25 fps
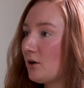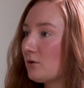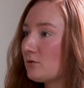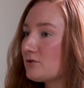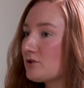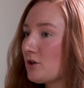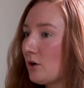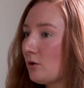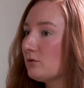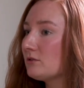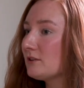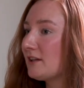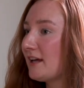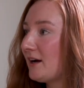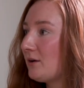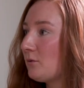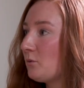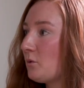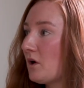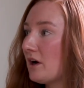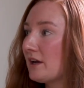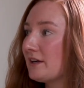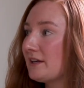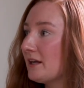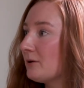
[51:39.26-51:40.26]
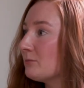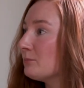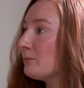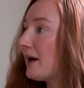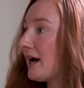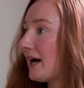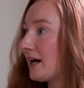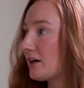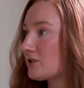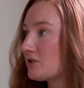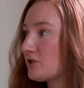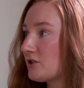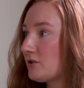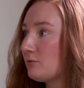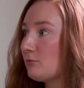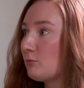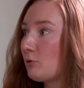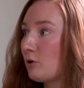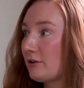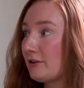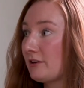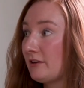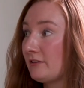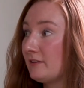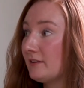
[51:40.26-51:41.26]
don't let one impact you
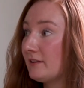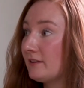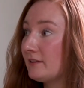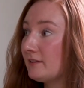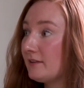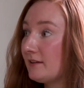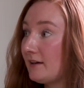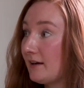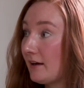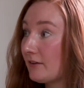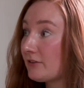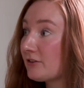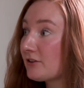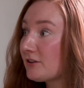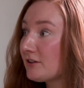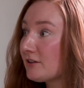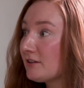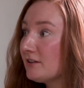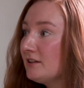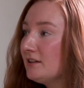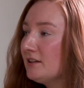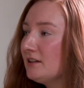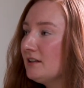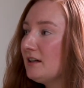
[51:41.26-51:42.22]
more than the other.